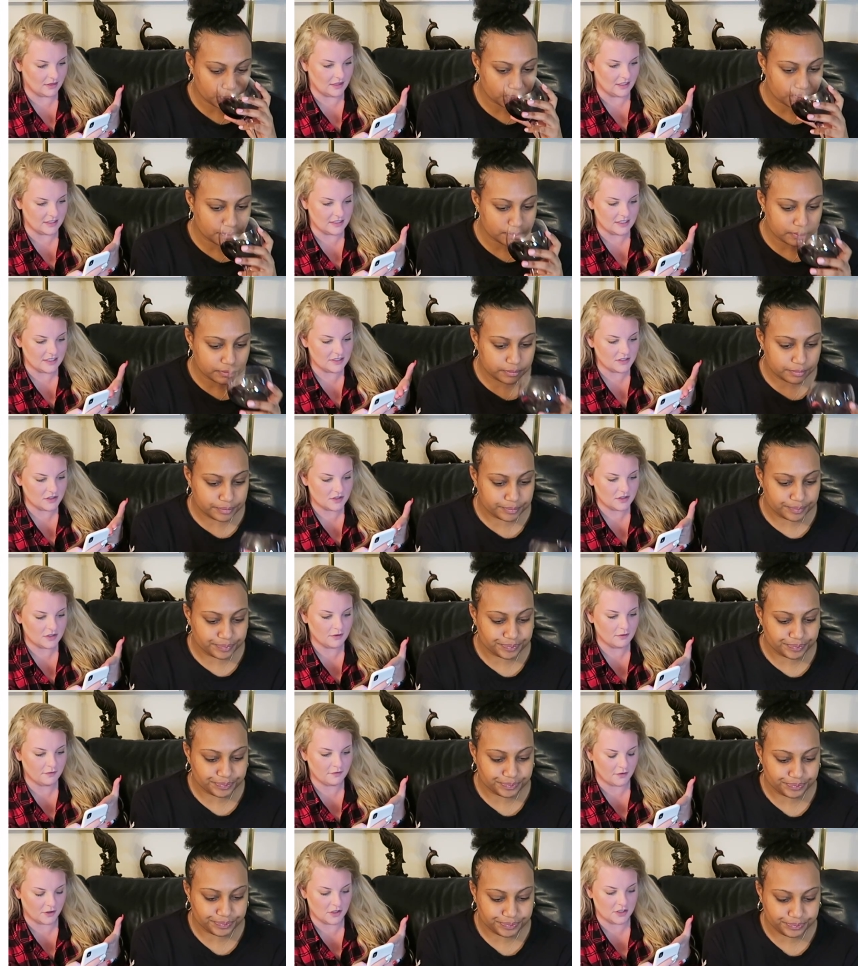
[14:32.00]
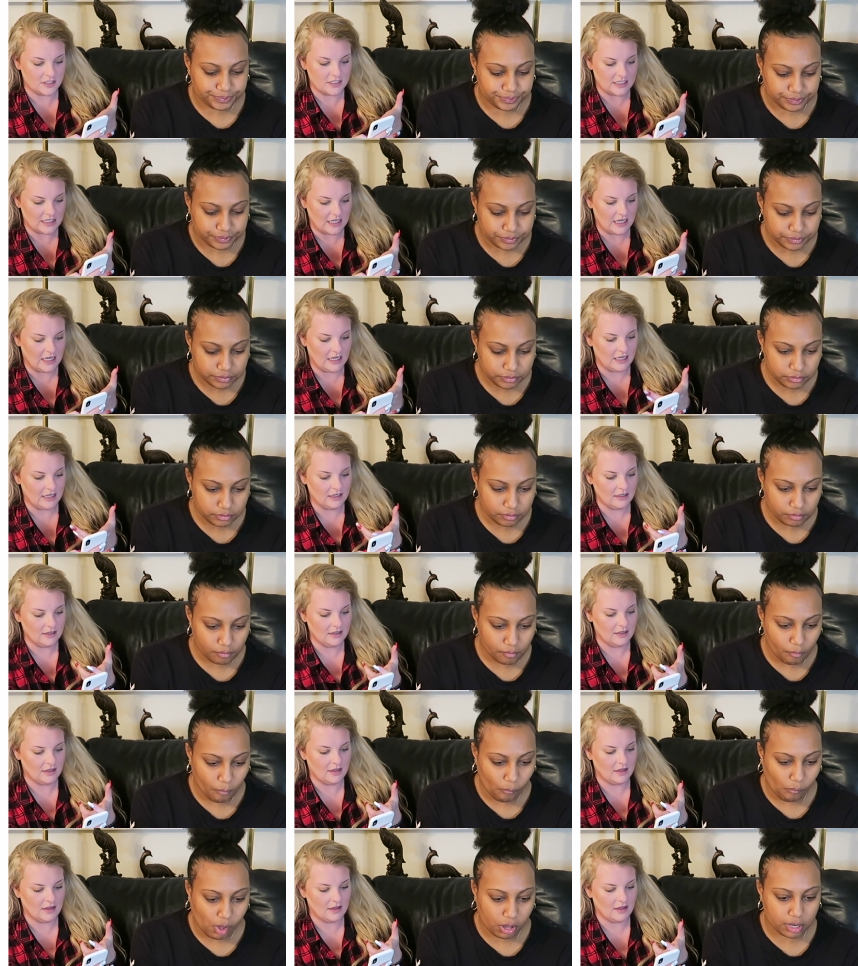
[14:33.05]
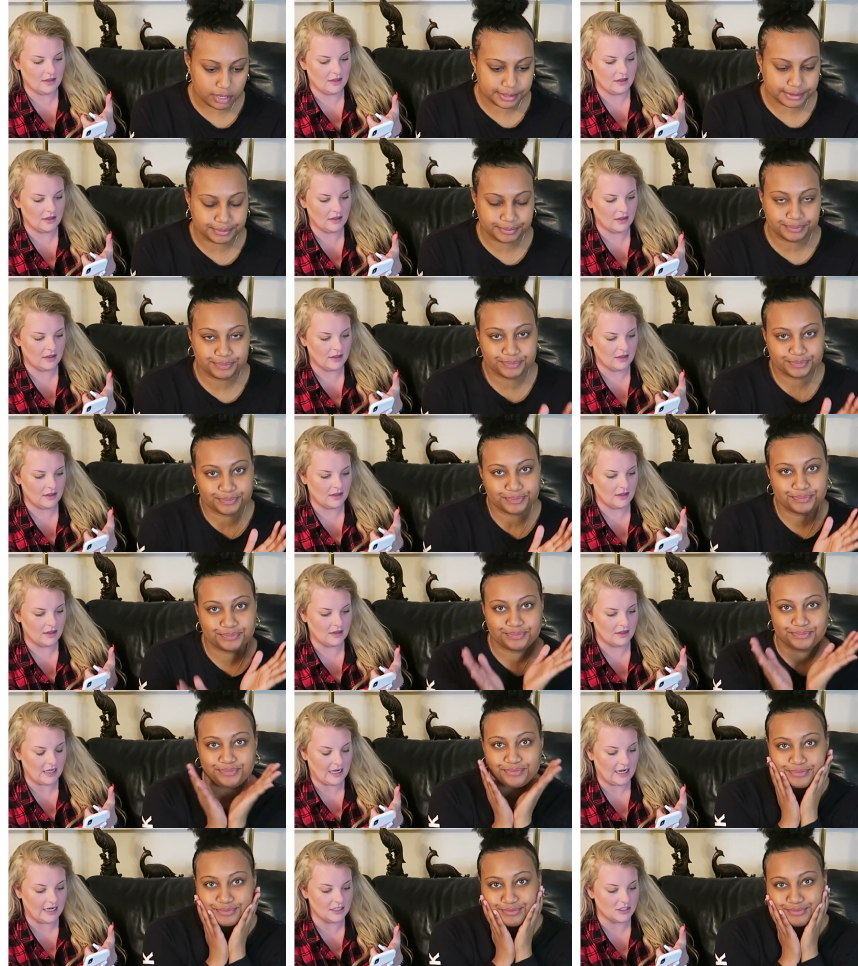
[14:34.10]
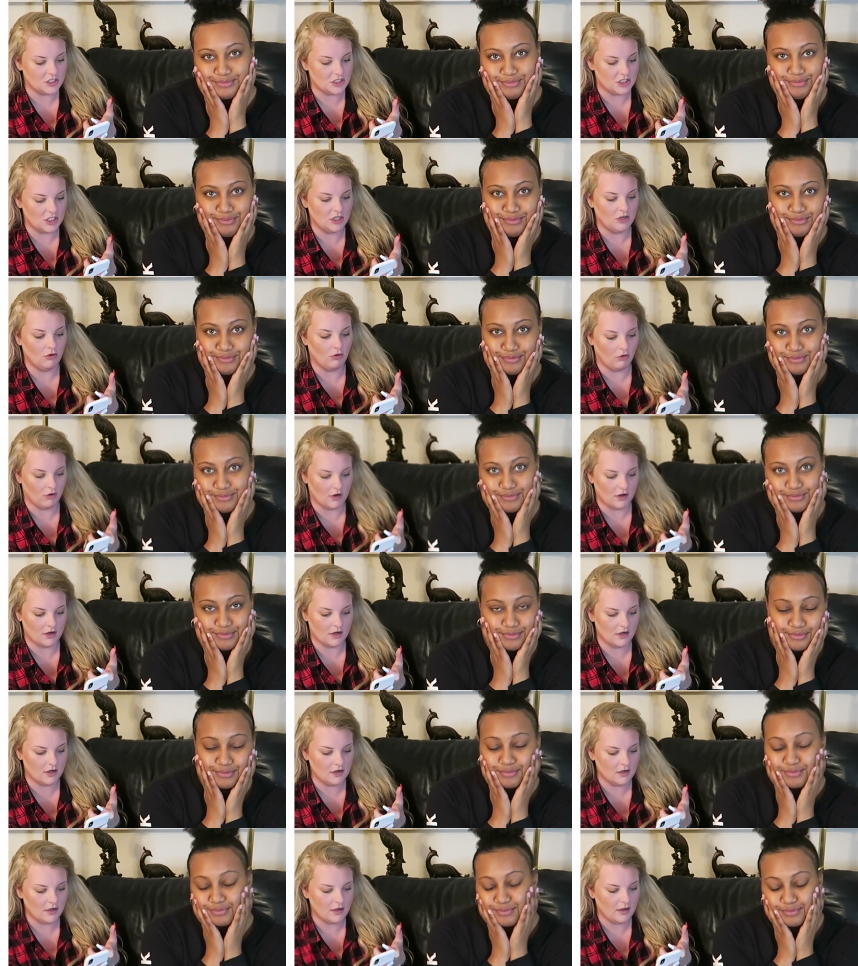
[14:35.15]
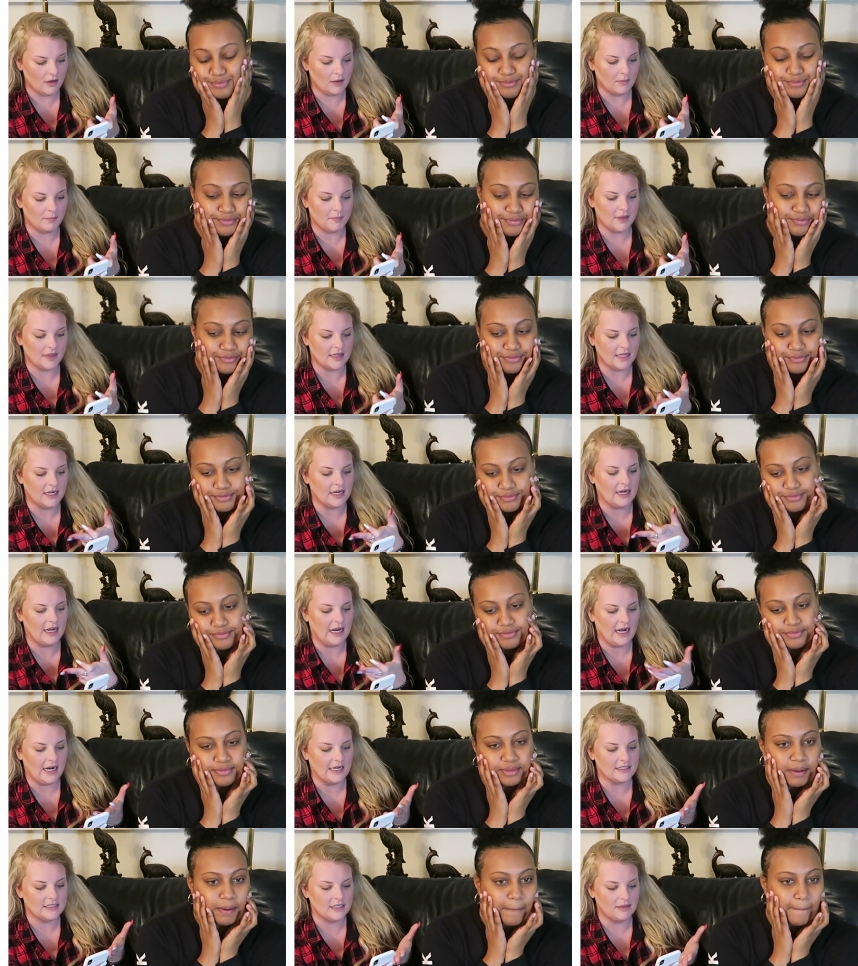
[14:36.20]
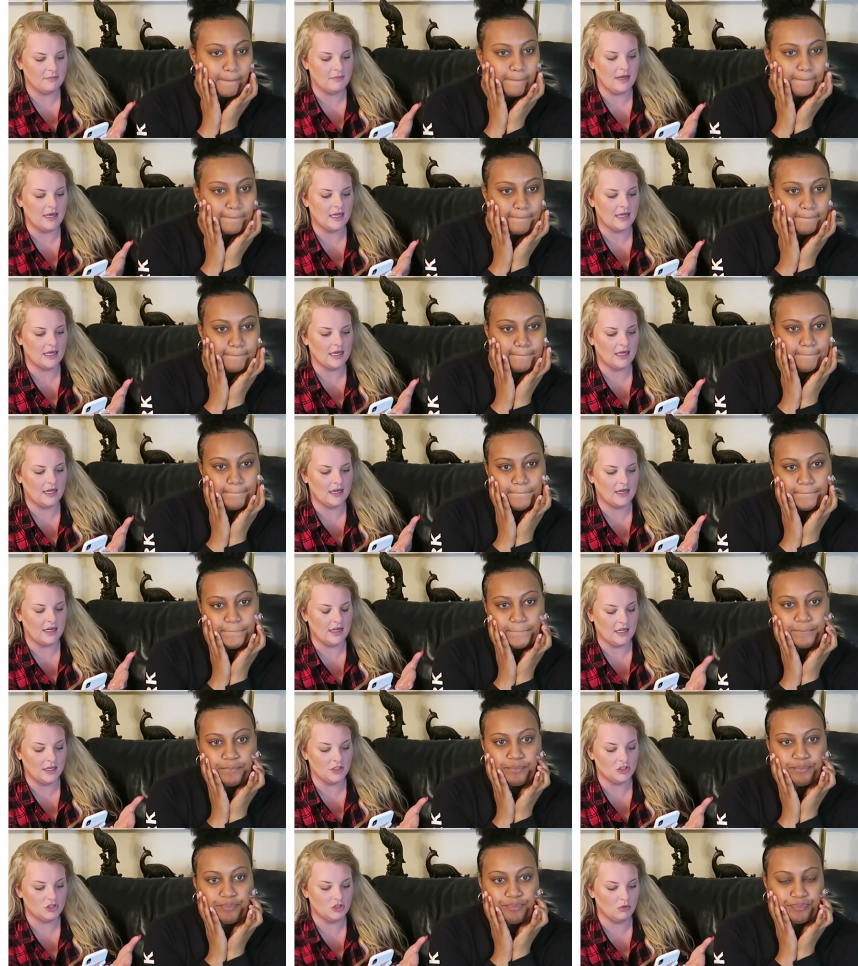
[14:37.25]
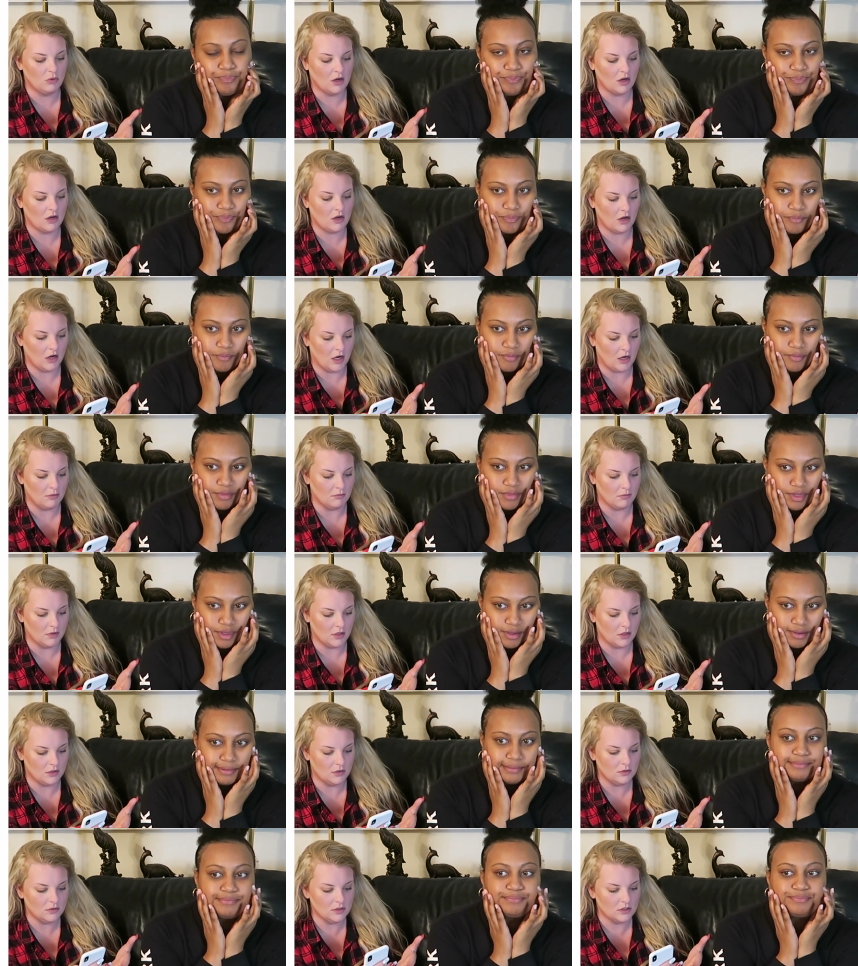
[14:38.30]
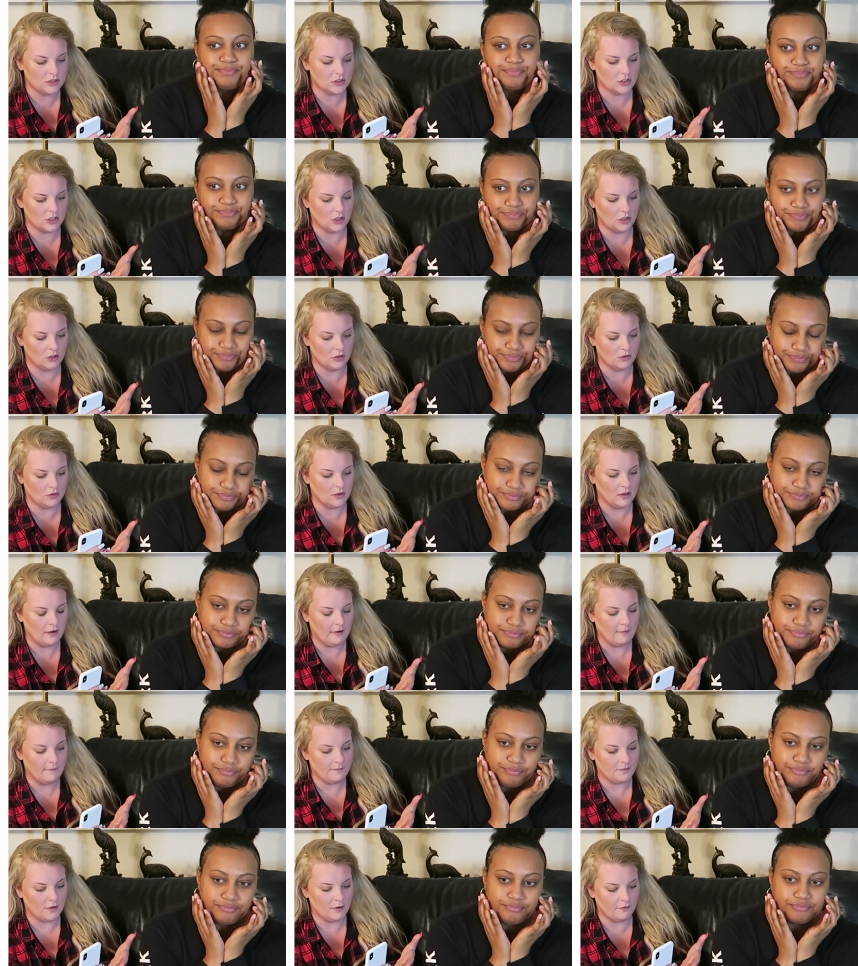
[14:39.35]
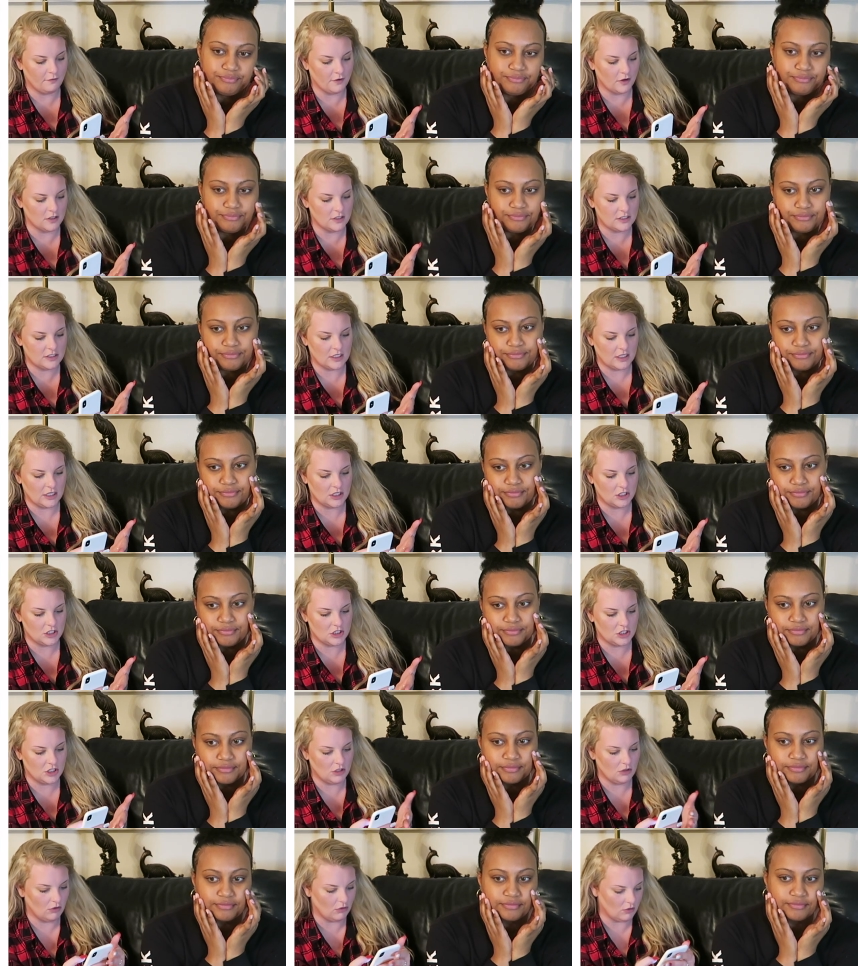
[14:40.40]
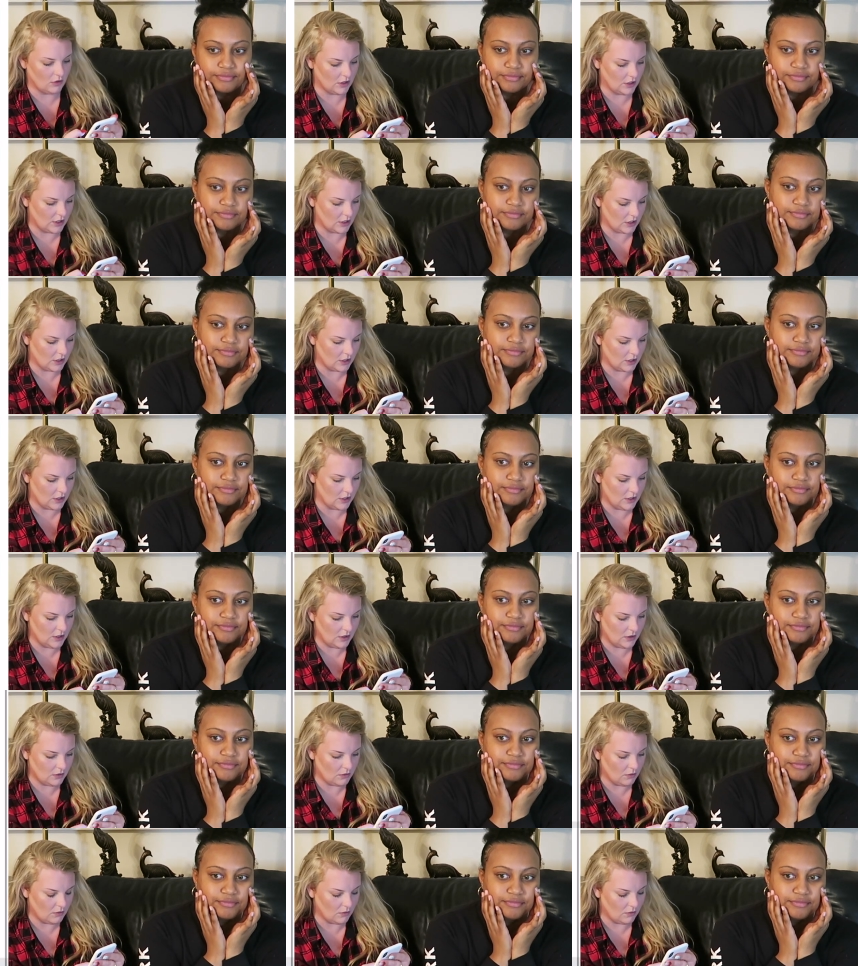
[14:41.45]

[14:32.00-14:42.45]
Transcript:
Speaker 1: this is the first thing that she ordered, but then I had to make it into a combo. So the first thing she ordered